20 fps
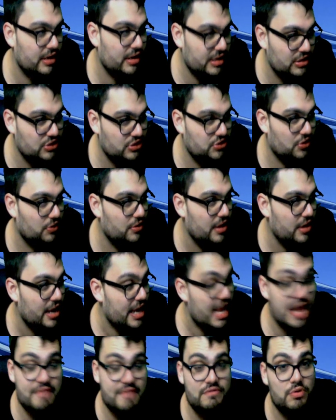Easter.
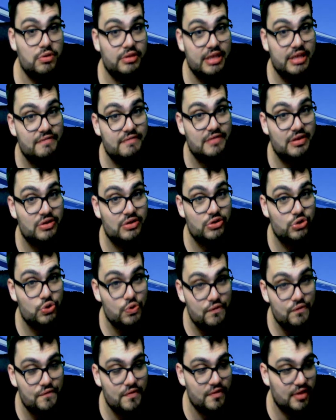If you lived in
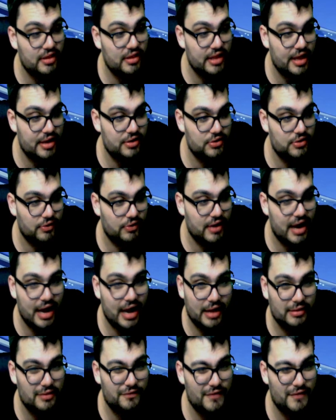Newfoundland or
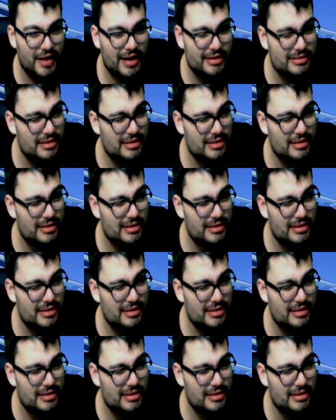Halifax,